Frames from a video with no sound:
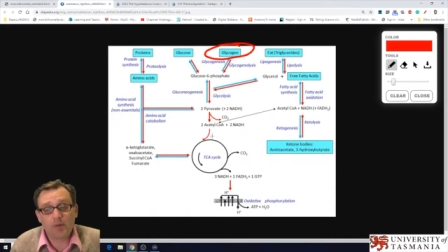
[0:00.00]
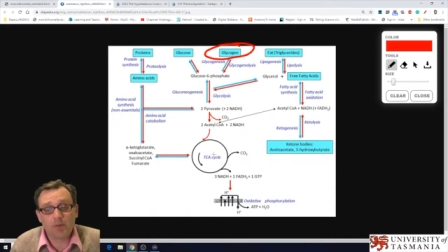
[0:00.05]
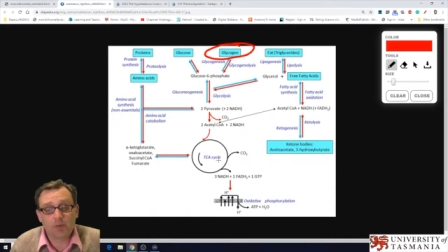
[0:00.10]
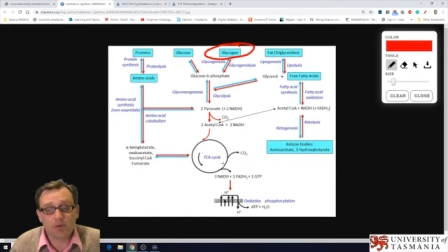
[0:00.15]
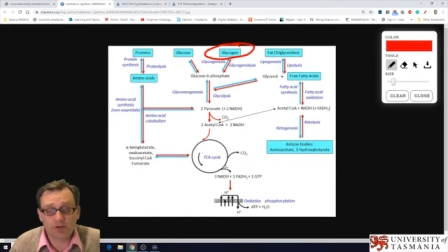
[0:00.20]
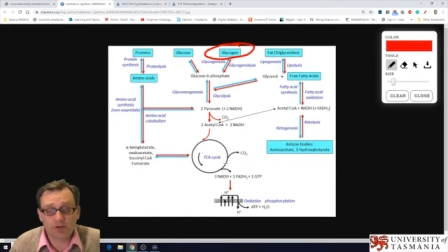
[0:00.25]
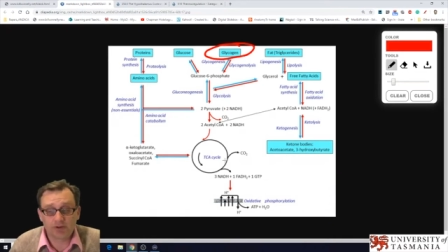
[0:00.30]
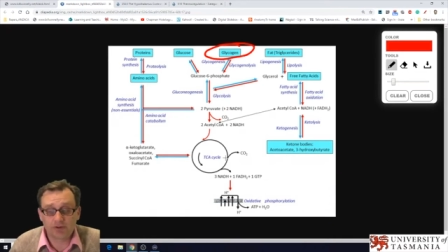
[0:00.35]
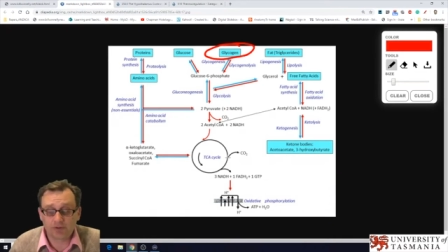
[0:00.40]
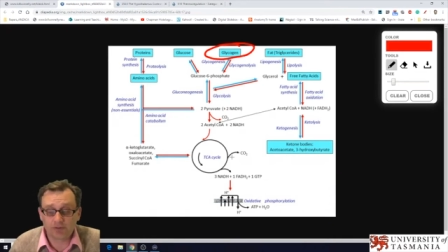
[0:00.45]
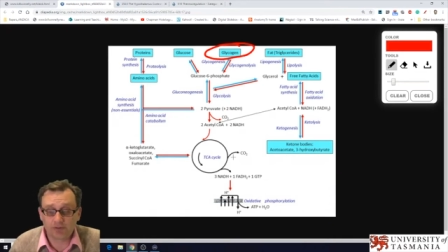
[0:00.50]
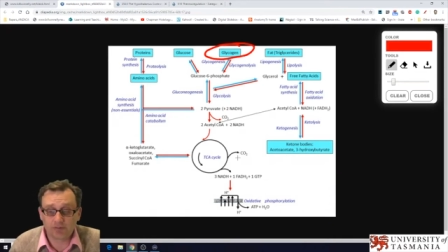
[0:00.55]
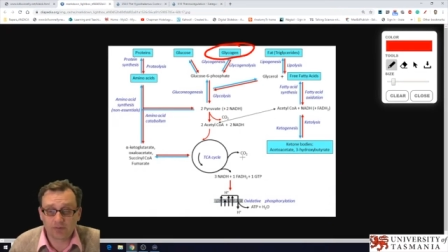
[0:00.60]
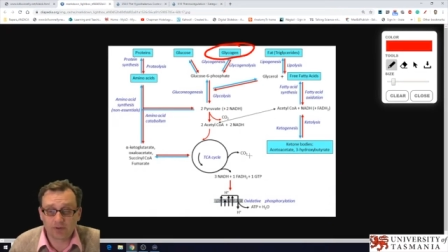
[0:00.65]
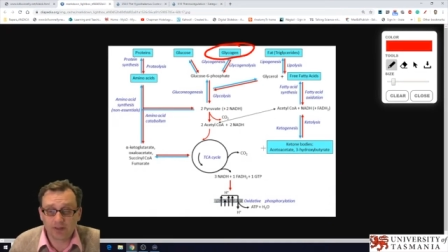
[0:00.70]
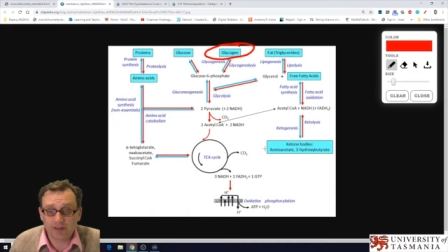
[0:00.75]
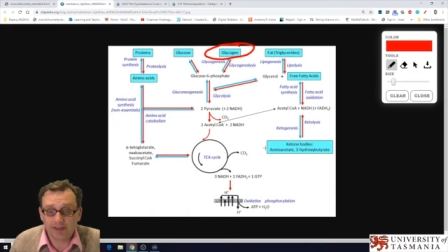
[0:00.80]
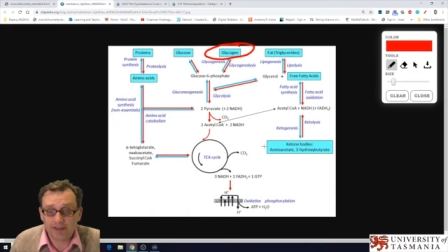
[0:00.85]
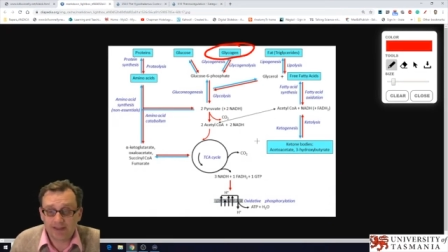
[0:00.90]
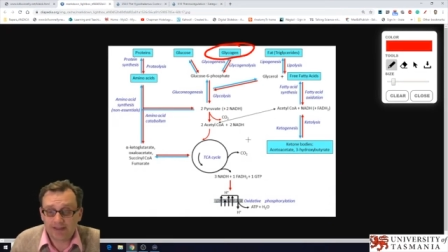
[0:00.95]
Now we want to
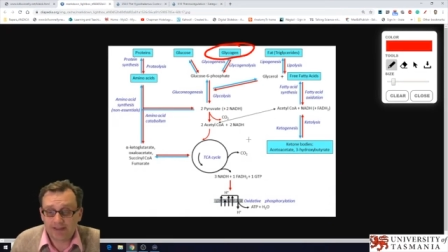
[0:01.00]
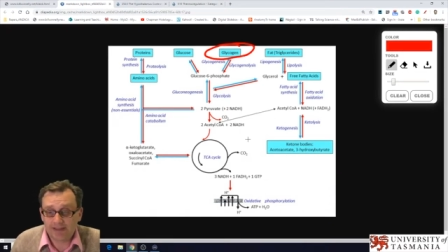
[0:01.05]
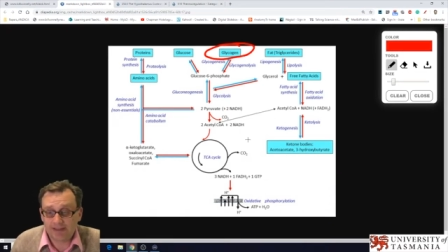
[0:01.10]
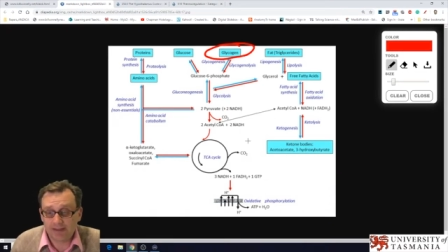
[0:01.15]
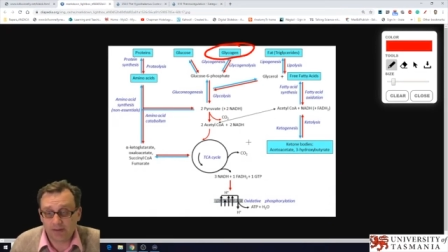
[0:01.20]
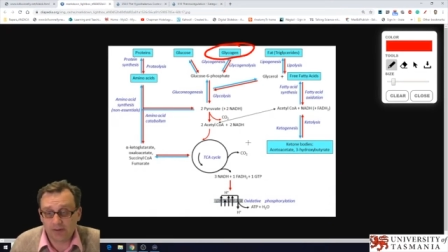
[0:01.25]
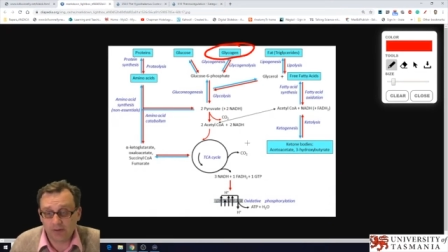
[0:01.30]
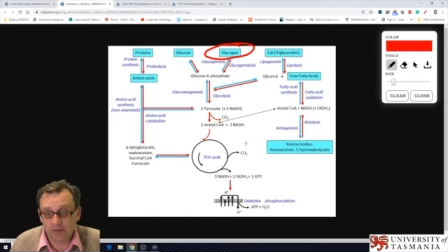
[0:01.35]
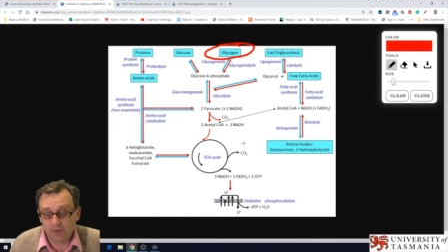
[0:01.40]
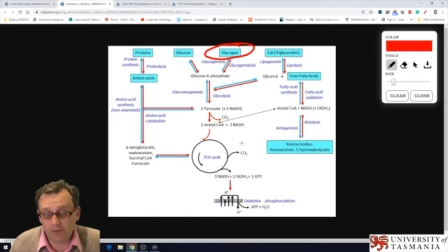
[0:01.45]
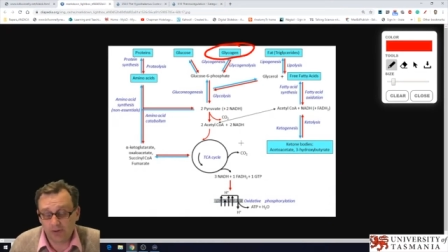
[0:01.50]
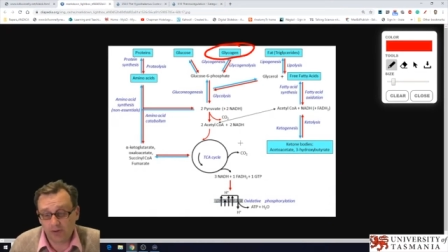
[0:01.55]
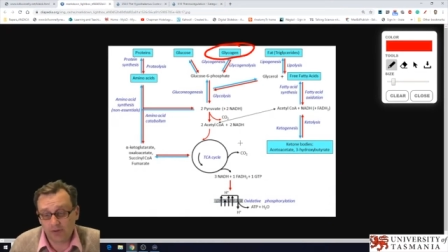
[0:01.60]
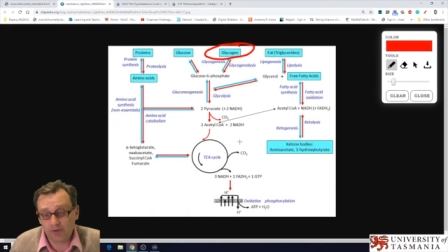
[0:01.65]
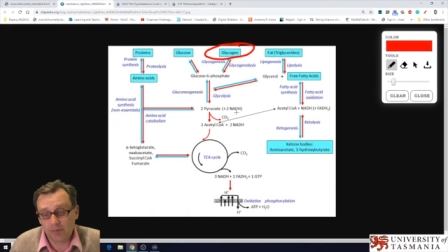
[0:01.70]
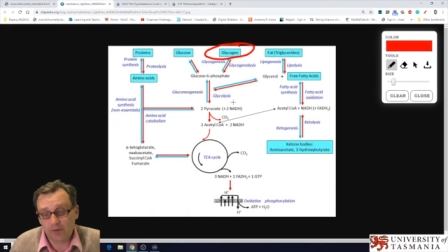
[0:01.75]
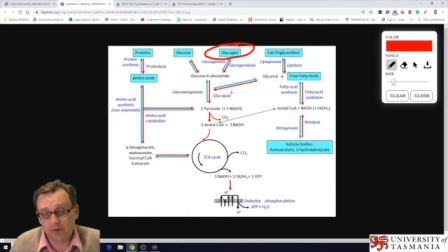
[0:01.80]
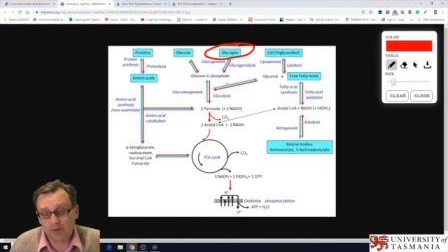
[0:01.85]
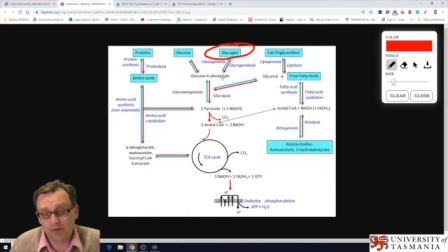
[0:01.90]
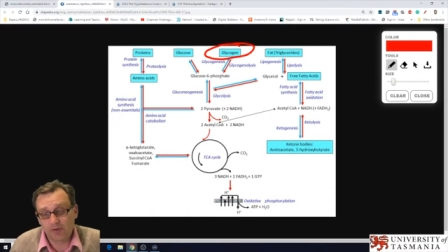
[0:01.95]
sort of release the
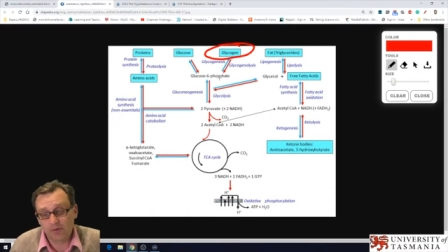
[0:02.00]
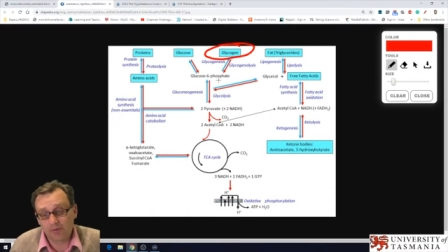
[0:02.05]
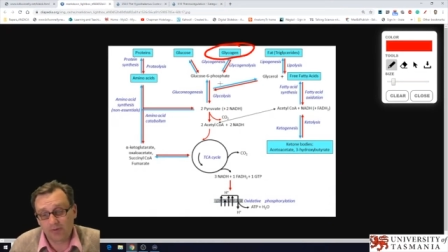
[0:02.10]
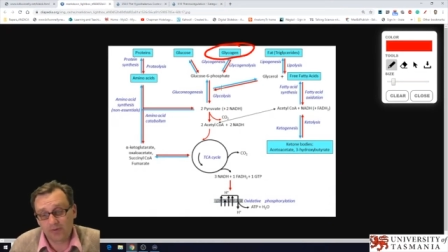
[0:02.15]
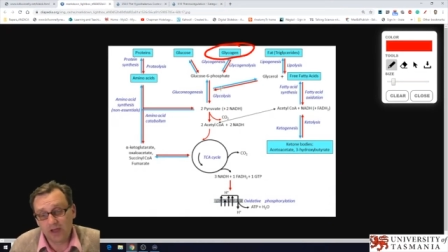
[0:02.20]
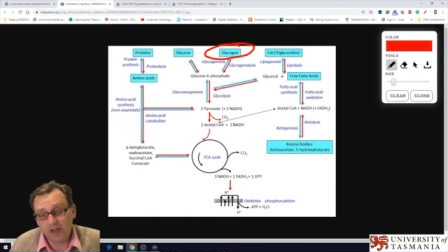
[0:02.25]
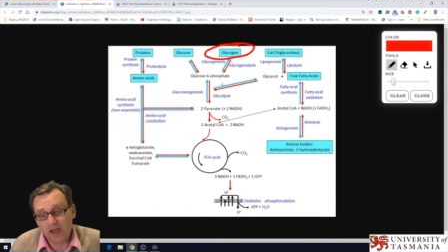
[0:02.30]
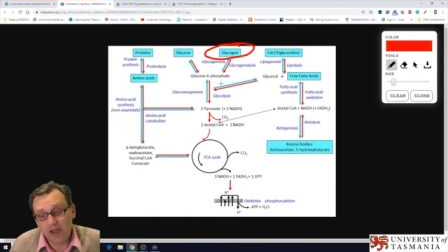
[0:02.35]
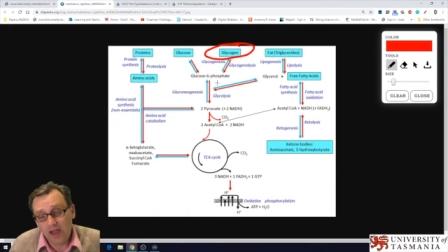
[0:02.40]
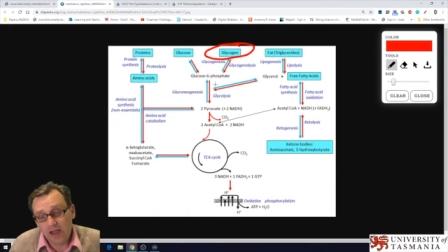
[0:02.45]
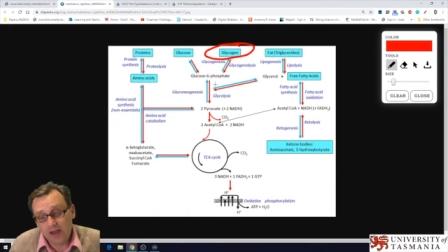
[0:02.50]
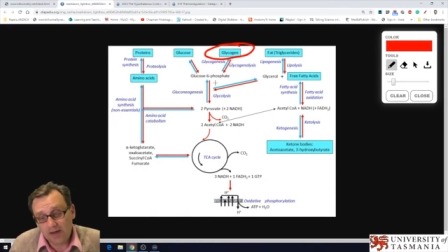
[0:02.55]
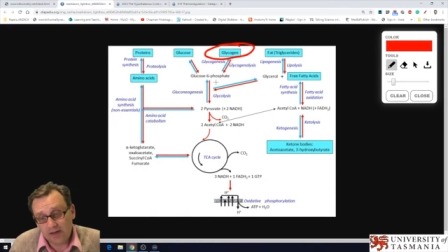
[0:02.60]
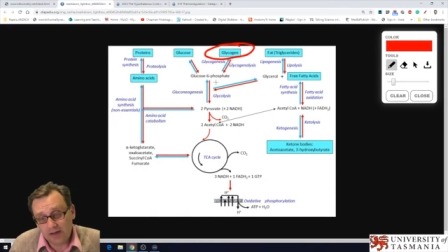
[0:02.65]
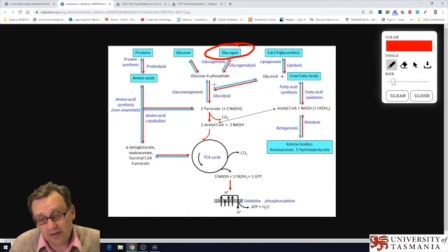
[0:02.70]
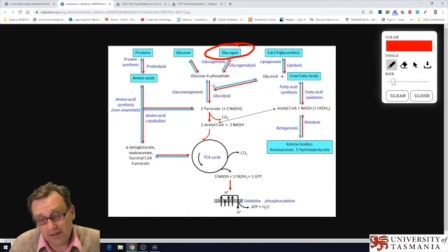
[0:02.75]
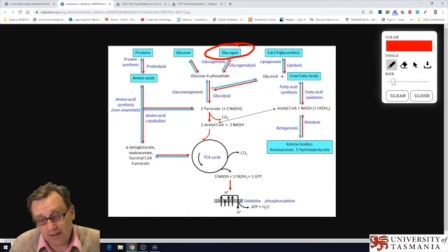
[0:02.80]
glucose molecules